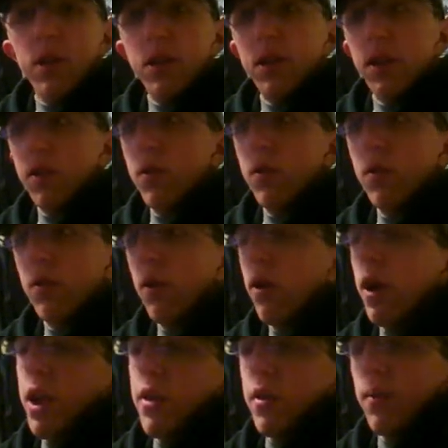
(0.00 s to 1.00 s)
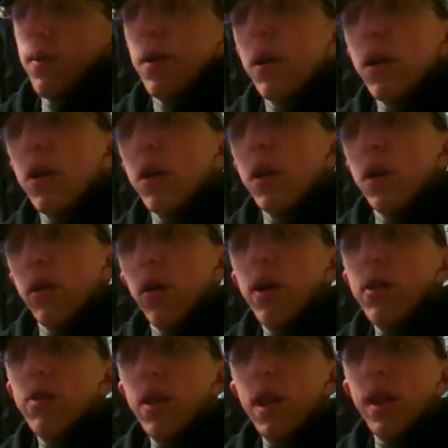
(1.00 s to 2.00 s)
Just delays them
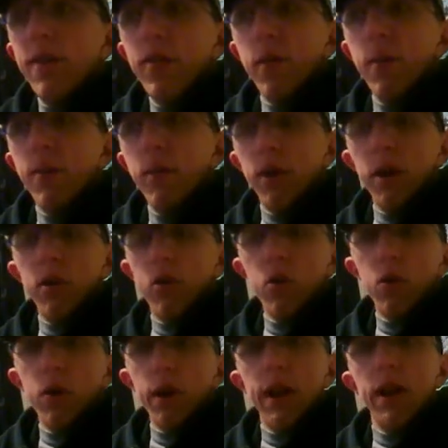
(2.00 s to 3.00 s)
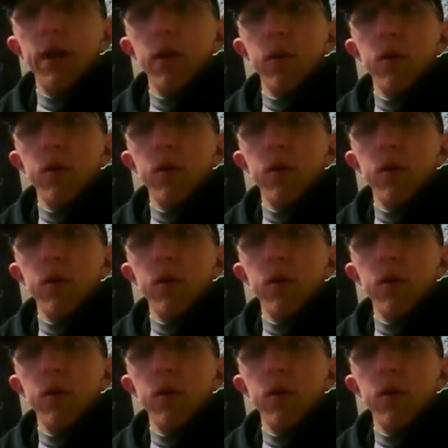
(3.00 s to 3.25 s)
Delays the inevitable against Oregon.